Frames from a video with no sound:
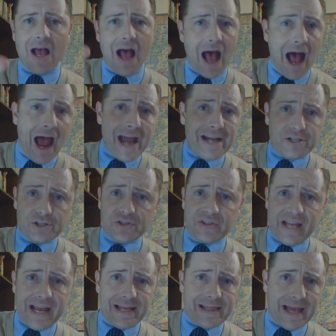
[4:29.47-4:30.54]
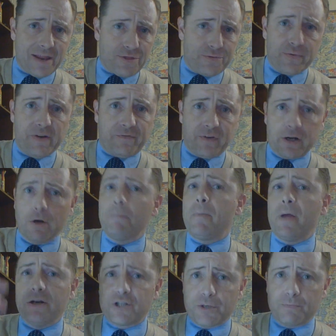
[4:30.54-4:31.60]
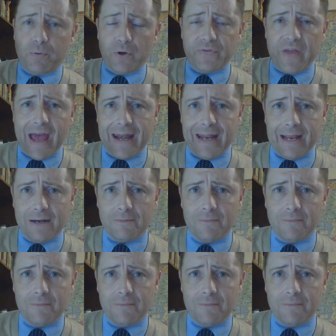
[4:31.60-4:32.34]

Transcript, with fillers: I just take that three finger pinch and put that in.